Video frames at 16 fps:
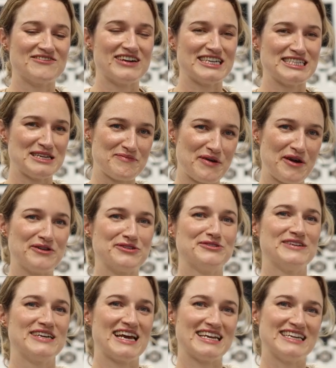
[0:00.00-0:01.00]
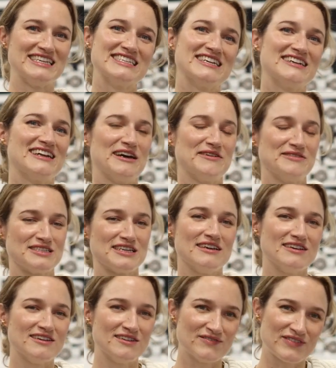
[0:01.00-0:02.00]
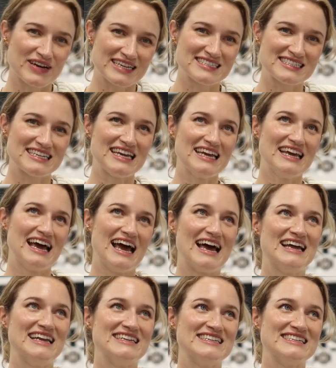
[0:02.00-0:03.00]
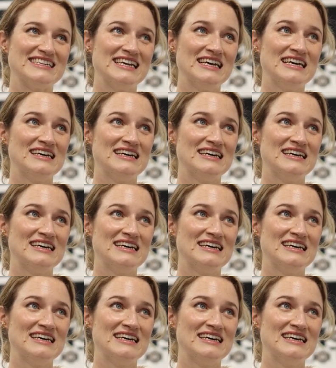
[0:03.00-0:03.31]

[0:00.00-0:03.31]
writing poetry again until I was at university, and